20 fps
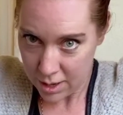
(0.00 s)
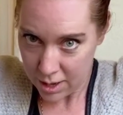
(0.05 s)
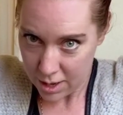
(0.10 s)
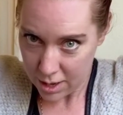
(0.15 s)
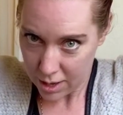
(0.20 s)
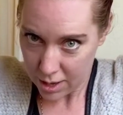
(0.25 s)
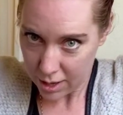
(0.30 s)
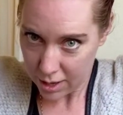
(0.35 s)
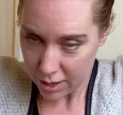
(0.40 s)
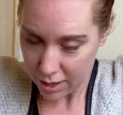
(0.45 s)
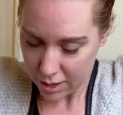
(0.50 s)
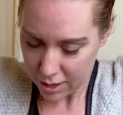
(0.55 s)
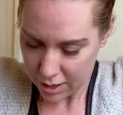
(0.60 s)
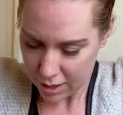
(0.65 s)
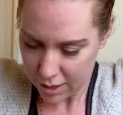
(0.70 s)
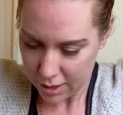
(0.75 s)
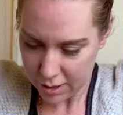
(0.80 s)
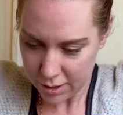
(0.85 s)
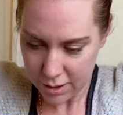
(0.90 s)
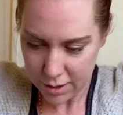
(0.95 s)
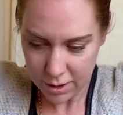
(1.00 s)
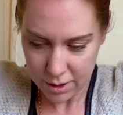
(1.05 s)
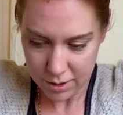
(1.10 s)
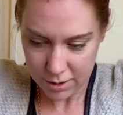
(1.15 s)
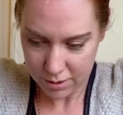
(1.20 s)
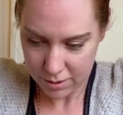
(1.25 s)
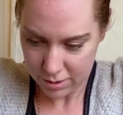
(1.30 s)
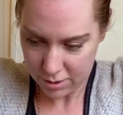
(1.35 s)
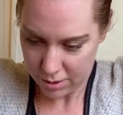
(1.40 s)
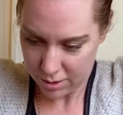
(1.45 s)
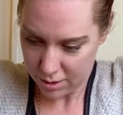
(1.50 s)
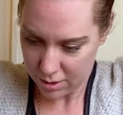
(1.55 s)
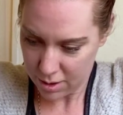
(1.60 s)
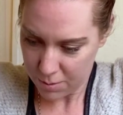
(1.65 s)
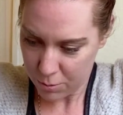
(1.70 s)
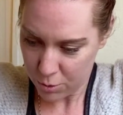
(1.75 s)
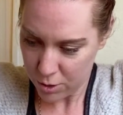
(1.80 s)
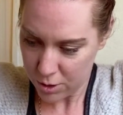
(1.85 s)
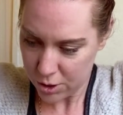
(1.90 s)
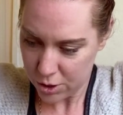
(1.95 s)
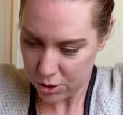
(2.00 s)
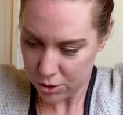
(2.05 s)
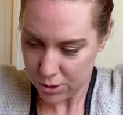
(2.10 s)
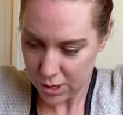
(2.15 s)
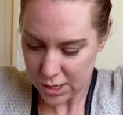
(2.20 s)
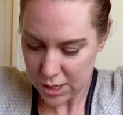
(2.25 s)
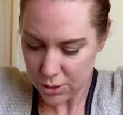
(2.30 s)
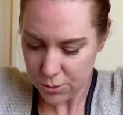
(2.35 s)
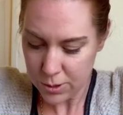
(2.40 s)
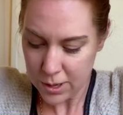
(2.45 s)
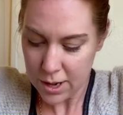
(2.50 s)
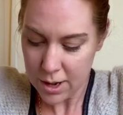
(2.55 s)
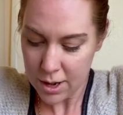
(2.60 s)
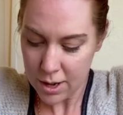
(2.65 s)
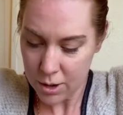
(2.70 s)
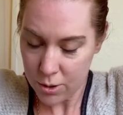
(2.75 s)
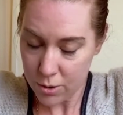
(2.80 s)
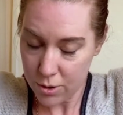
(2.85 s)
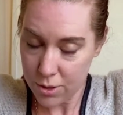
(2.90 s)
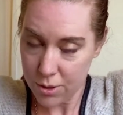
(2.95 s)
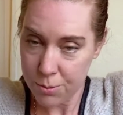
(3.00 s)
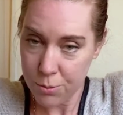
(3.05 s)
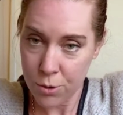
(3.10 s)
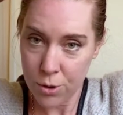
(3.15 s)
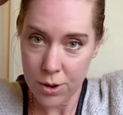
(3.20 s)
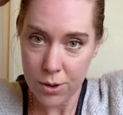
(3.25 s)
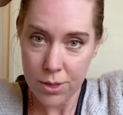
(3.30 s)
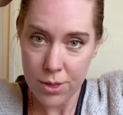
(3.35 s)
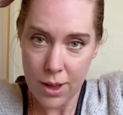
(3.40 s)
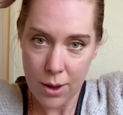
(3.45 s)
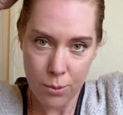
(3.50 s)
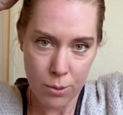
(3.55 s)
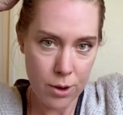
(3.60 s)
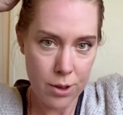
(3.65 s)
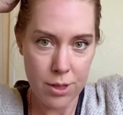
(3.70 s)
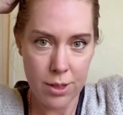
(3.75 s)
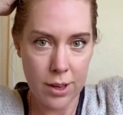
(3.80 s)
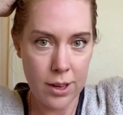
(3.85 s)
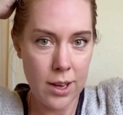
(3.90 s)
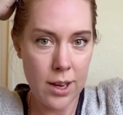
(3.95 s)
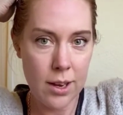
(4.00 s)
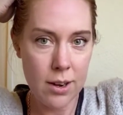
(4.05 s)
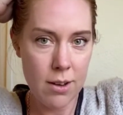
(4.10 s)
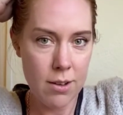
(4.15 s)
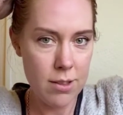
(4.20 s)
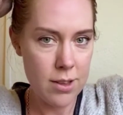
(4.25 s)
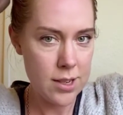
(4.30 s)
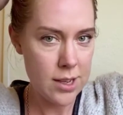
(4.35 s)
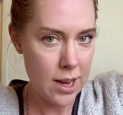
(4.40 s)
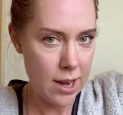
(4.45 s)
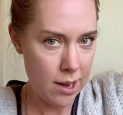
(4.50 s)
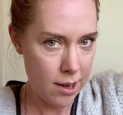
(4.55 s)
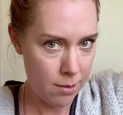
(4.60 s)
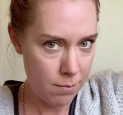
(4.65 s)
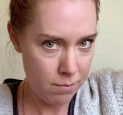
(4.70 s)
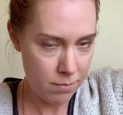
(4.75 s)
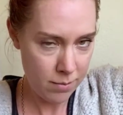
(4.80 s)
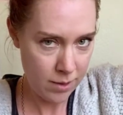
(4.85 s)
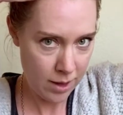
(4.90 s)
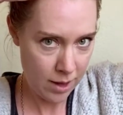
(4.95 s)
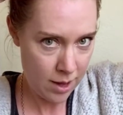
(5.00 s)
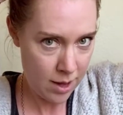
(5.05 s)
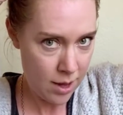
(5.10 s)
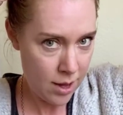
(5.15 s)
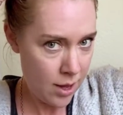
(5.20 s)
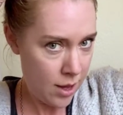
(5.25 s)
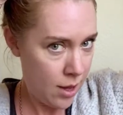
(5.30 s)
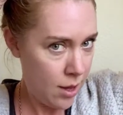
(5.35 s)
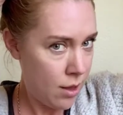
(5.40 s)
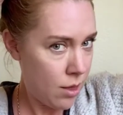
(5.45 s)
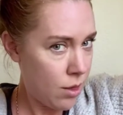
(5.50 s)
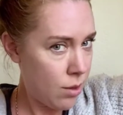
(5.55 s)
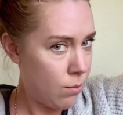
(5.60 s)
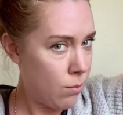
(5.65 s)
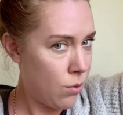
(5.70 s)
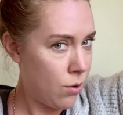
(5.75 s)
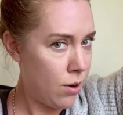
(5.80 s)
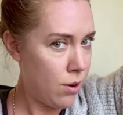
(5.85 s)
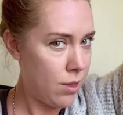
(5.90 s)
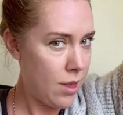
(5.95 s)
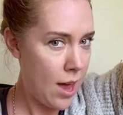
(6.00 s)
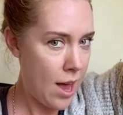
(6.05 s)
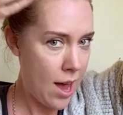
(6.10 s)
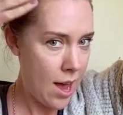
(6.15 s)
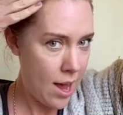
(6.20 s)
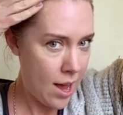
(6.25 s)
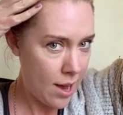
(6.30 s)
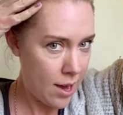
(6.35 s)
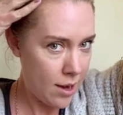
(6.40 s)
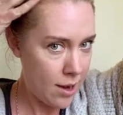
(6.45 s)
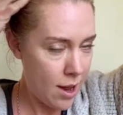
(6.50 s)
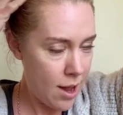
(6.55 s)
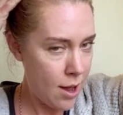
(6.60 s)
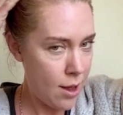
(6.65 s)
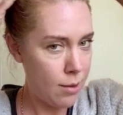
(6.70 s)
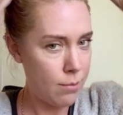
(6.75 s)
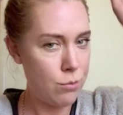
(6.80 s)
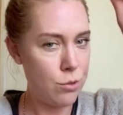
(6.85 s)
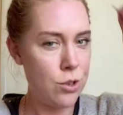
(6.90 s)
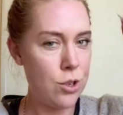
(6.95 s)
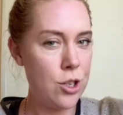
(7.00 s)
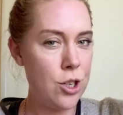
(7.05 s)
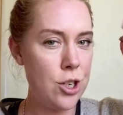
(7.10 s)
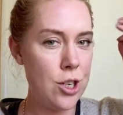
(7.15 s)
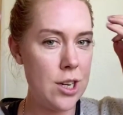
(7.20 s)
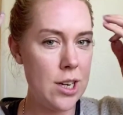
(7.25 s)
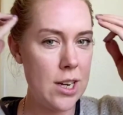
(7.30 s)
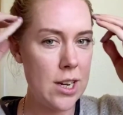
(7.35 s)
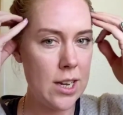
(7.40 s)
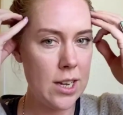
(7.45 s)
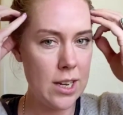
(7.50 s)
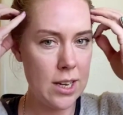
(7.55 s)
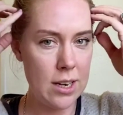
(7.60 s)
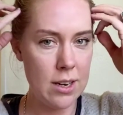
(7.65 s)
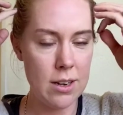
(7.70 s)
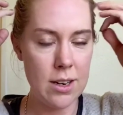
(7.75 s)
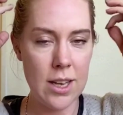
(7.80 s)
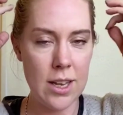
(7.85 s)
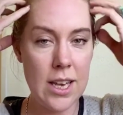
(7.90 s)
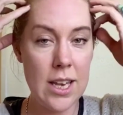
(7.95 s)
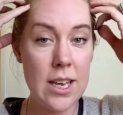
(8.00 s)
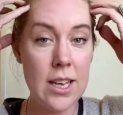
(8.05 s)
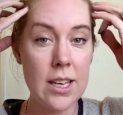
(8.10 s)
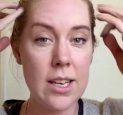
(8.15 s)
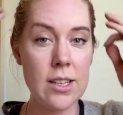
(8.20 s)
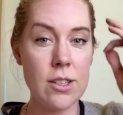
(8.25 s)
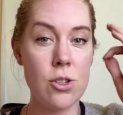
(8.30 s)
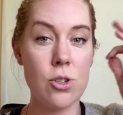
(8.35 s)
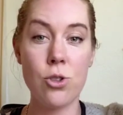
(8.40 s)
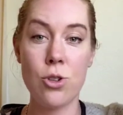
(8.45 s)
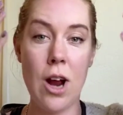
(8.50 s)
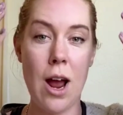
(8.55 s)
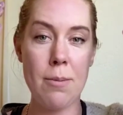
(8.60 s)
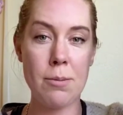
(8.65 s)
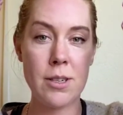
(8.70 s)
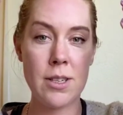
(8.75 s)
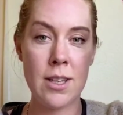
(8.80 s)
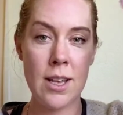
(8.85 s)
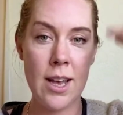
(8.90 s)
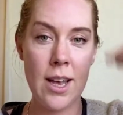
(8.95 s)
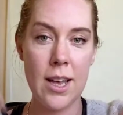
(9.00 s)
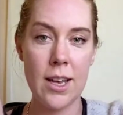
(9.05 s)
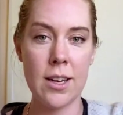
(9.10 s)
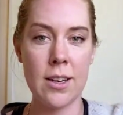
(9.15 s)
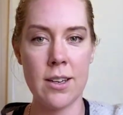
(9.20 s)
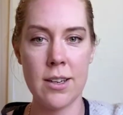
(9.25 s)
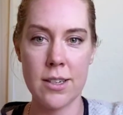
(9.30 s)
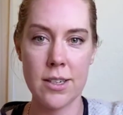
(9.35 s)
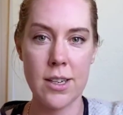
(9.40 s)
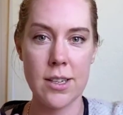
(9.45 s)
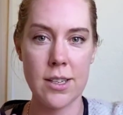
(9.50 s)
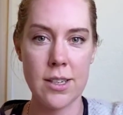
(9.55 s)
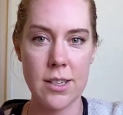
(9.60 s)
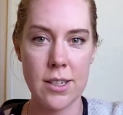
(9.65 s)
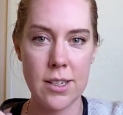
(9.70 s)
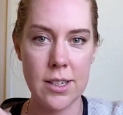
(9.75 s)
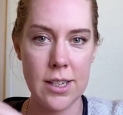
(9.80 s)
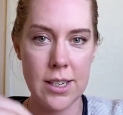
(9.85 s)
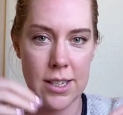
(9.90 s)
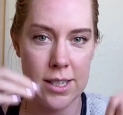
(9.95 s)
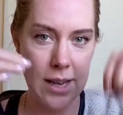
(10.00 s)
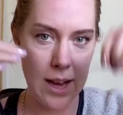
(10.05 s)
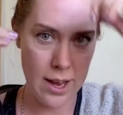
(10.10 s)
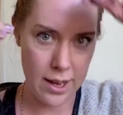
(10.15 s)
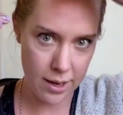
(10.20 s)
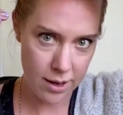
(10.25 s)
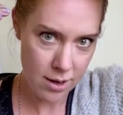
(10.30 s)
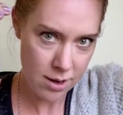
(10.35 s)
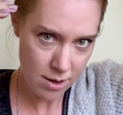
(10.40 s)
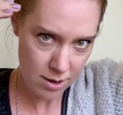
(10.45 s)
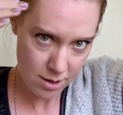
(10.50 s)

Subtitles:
and the more stressed we are, or the more that we're thinking all the time, the more that chi and heat gets trapped in the head and it doesn't descend.